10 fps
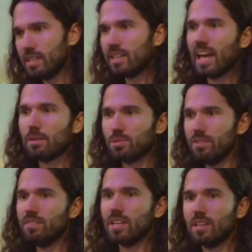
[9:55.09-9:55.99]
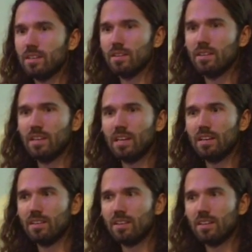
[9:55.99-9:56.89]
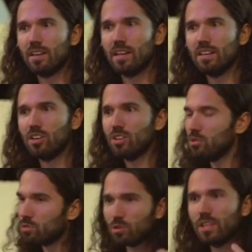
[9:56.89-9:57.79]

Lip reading: in captivity. It was